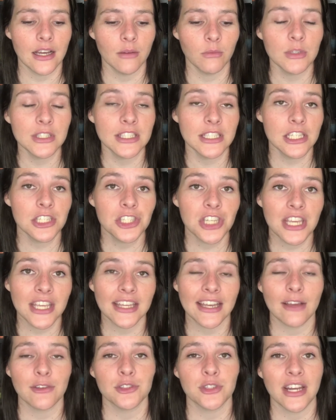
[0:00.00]
was teaching,
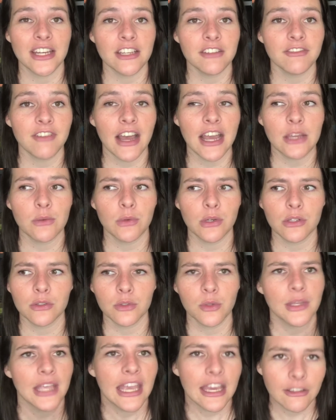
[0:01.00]
and I was trying to find, we were
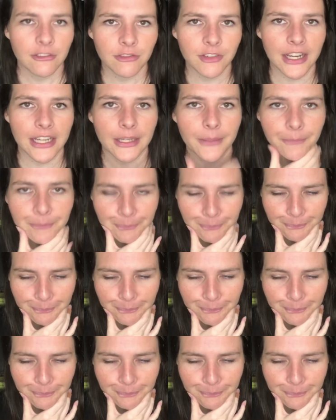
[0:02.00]
doing Anne Frank,